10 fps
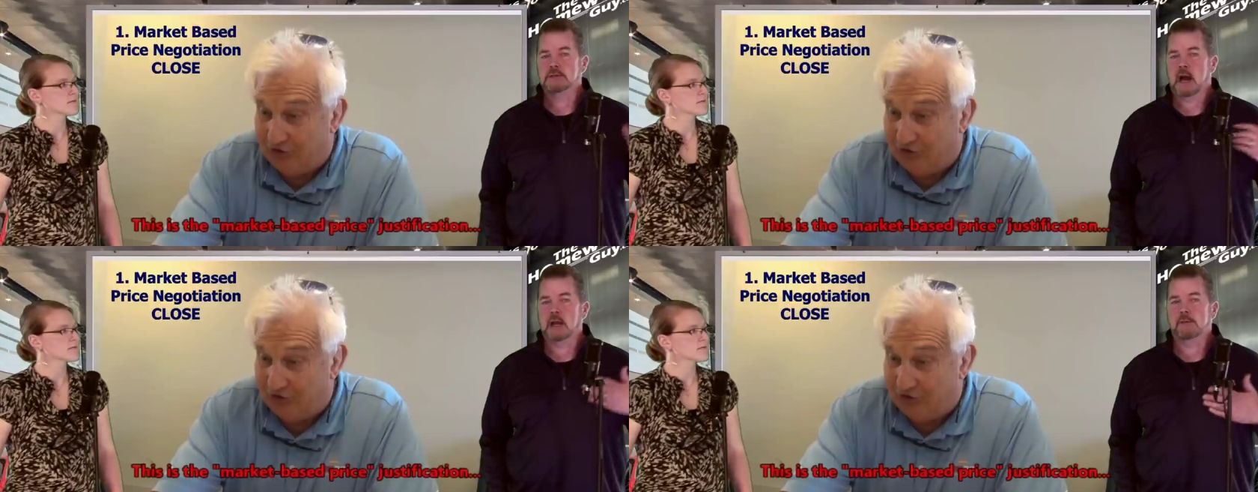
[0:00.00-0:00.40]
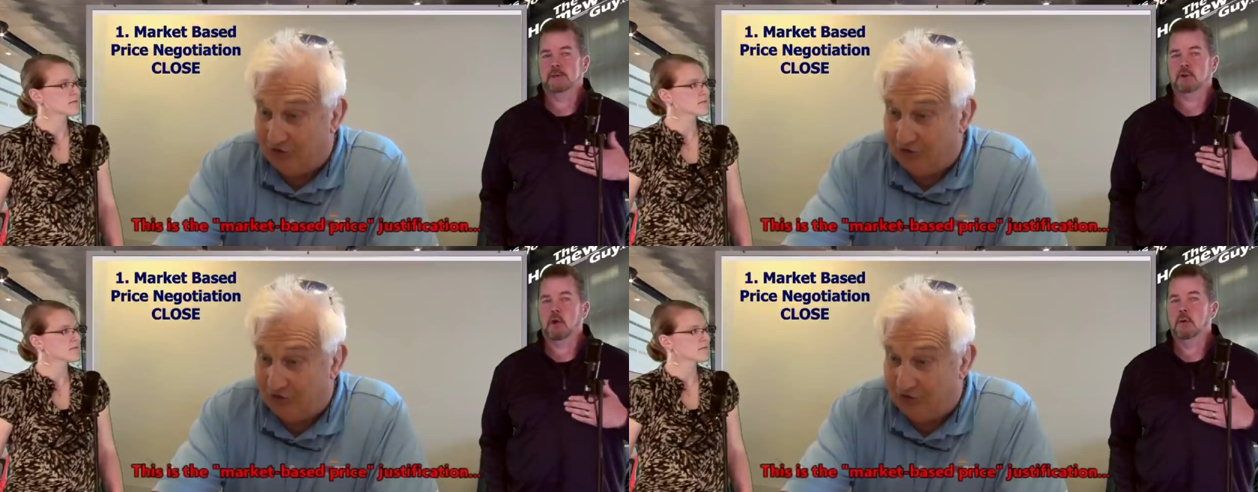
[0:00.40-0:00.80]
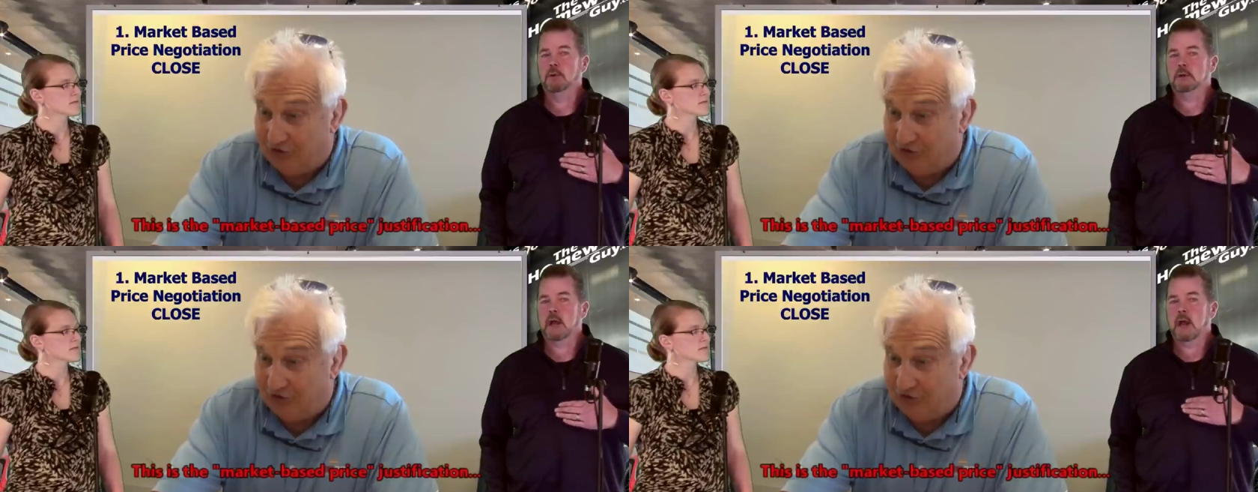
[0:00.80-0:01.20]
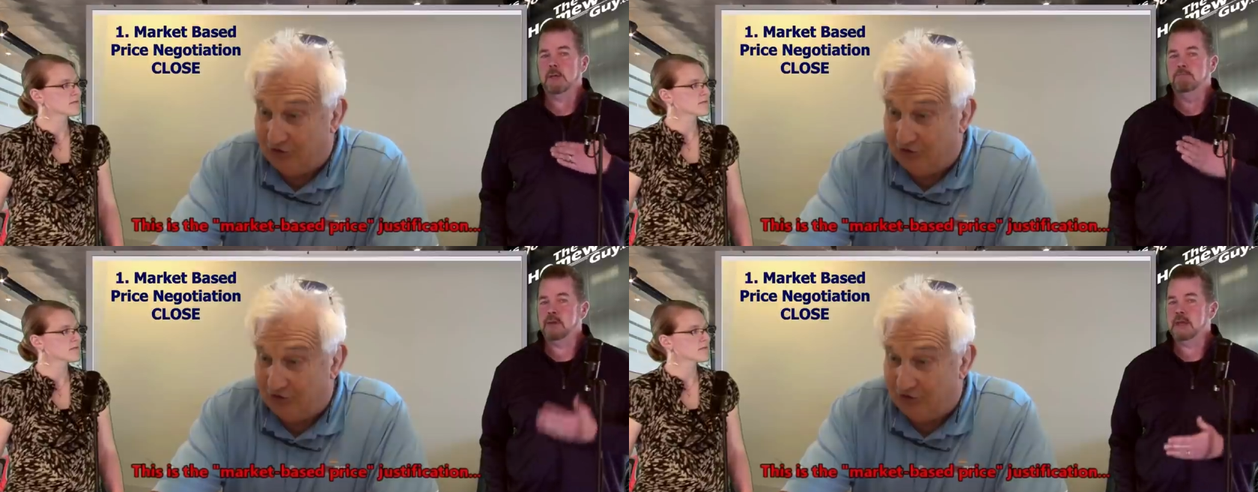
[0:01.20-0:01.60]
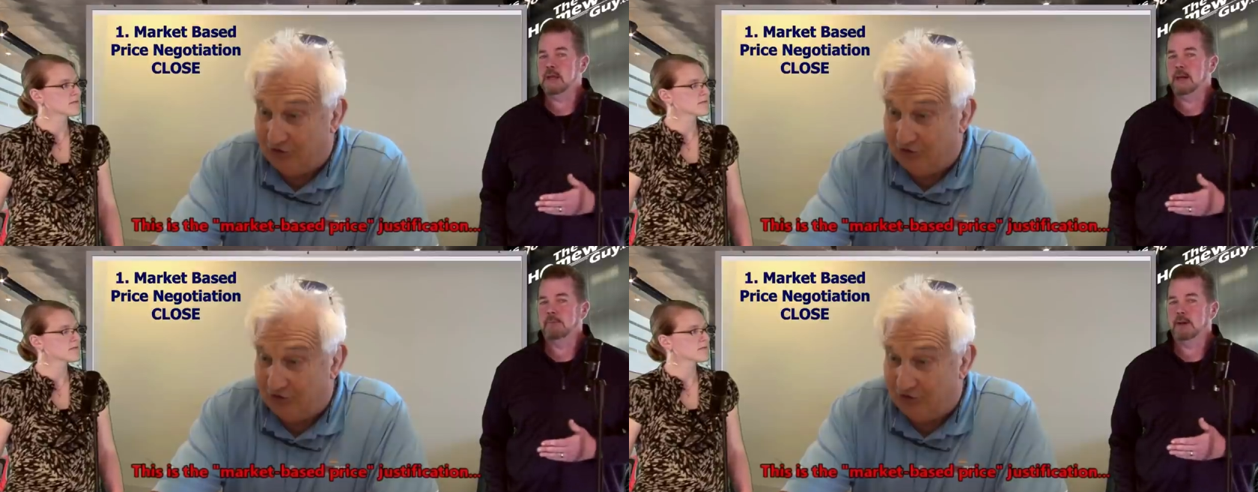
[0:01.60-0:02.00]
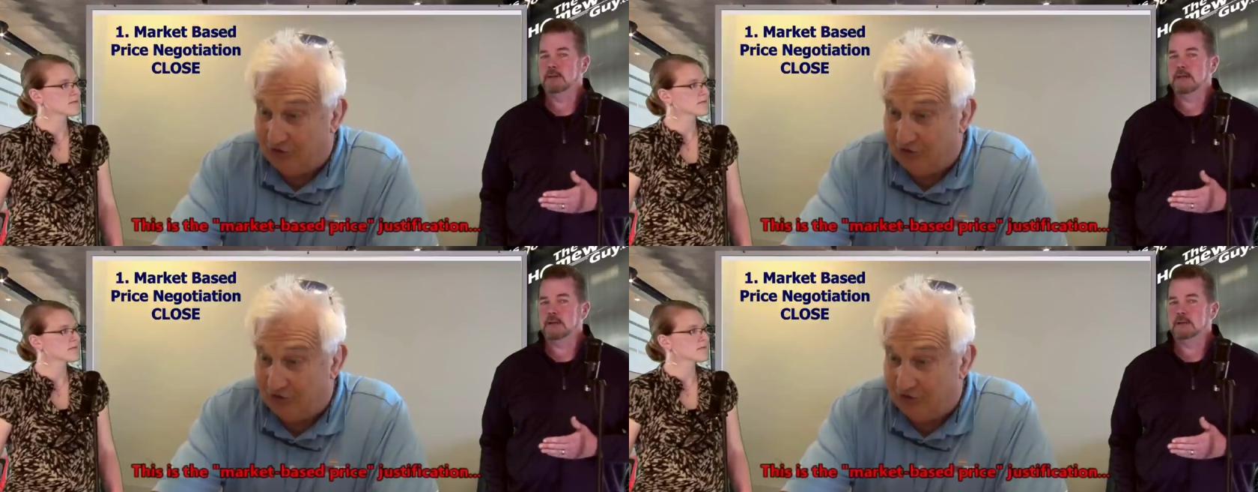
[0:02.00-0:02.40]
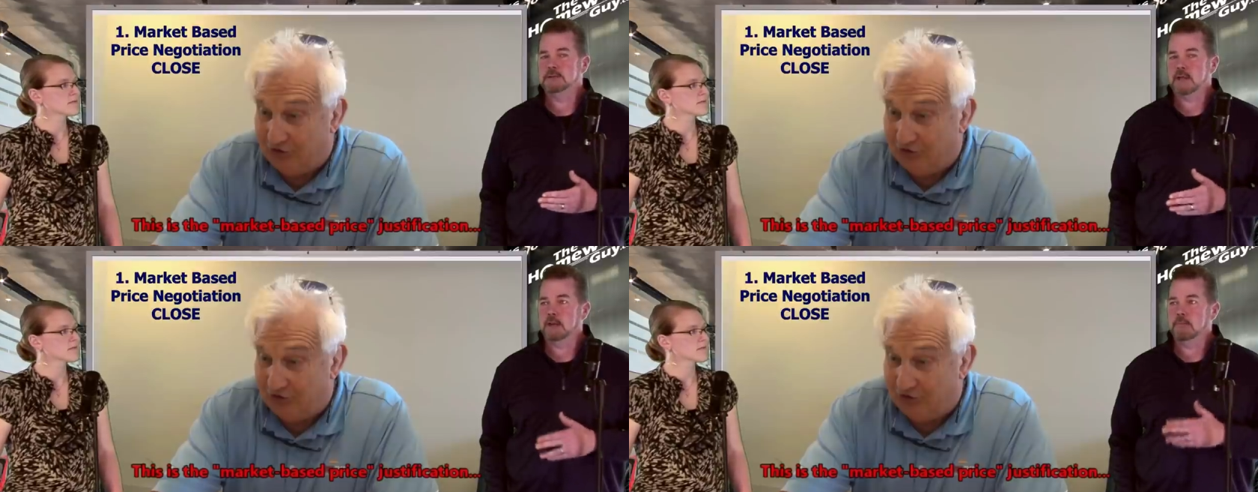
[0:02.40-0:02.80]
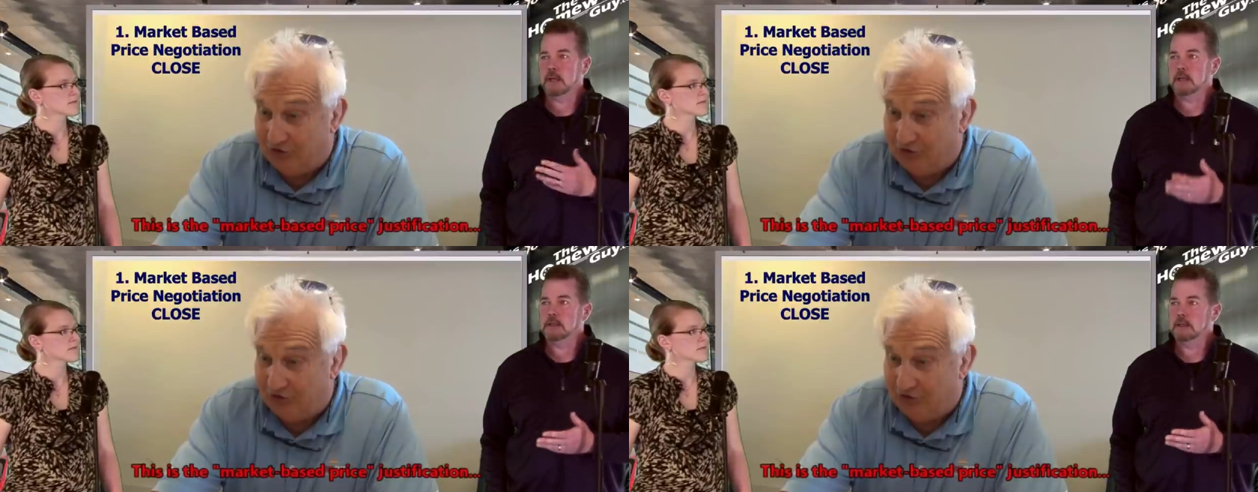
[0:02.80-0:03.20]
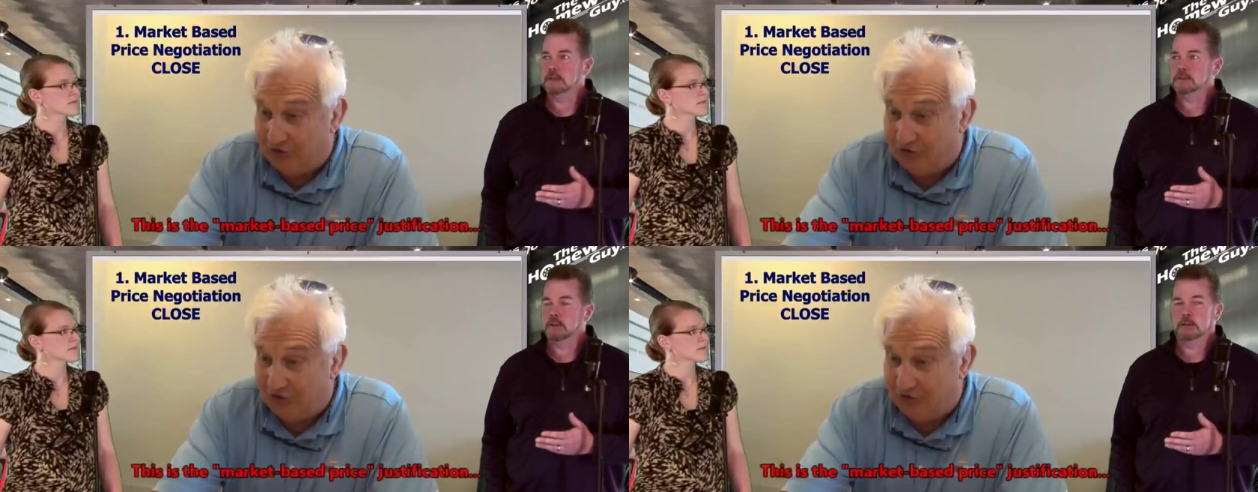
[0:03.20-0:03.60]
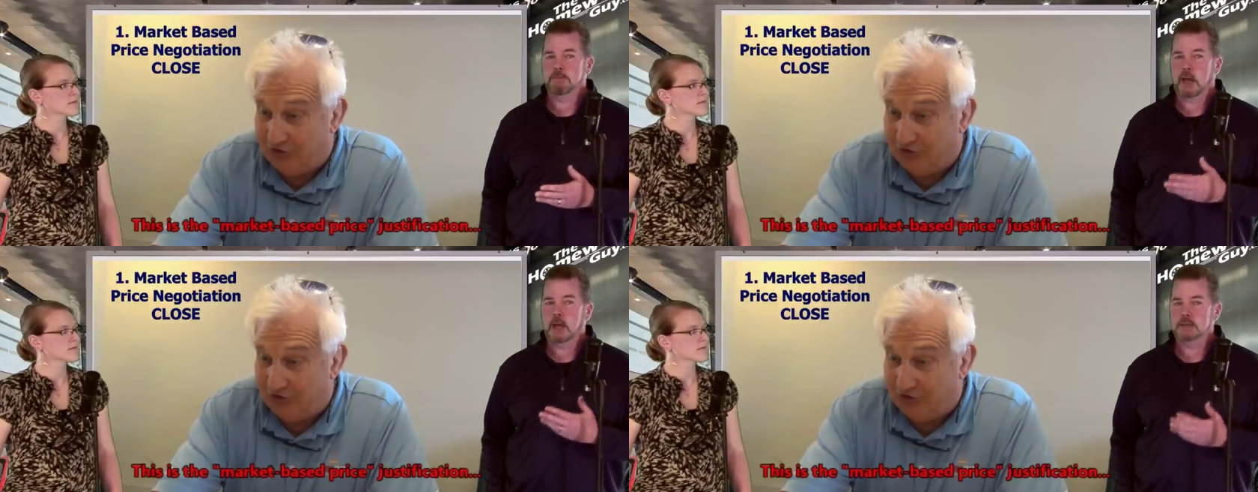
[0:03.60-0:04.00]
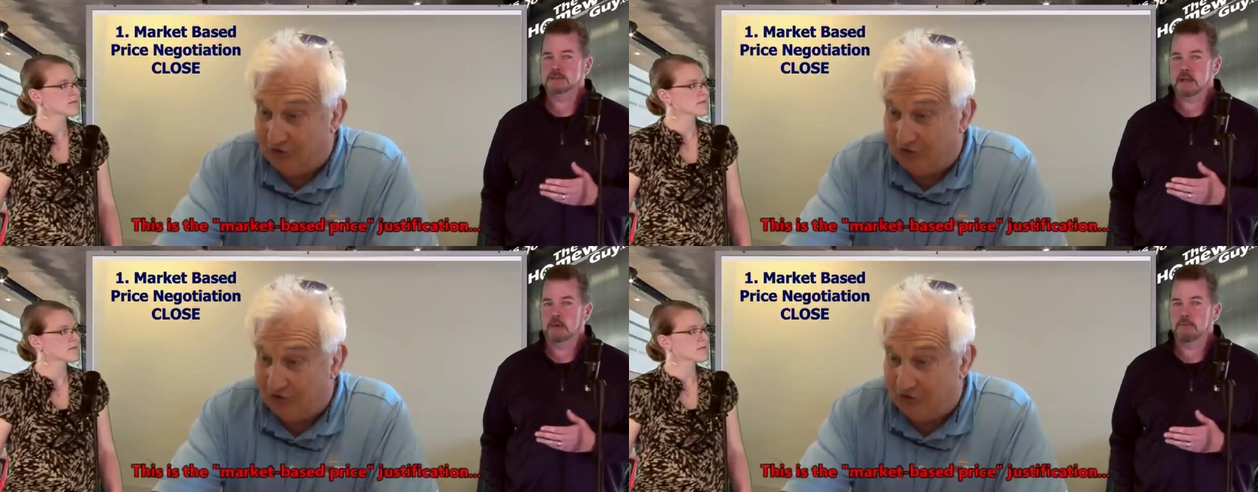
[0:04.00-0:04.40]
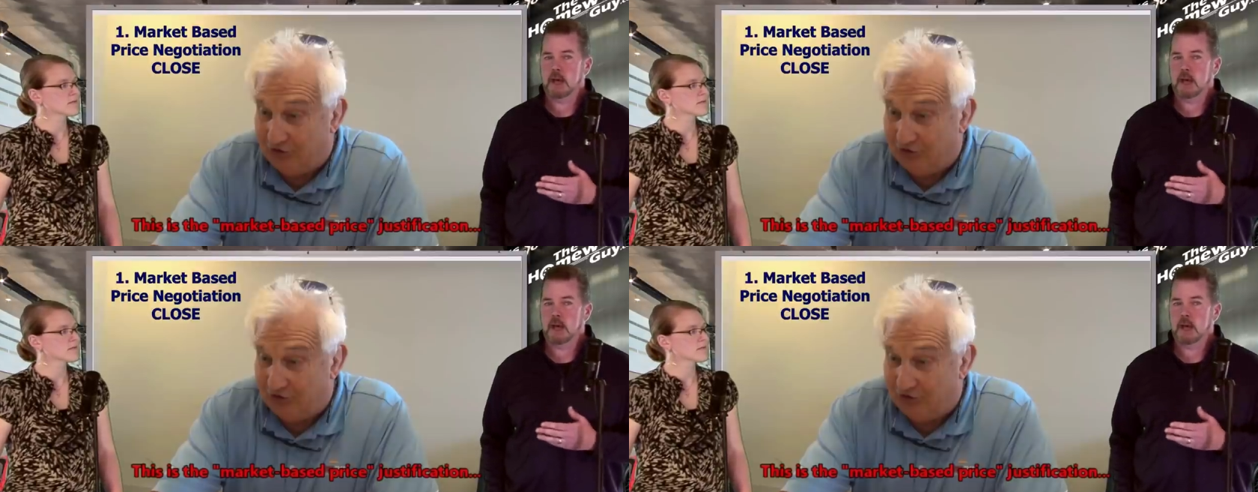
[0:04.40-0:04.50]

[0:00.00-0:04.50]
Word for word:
Speaker 1: talk about the homework guy beating up on dealers and making dealers look bad and sound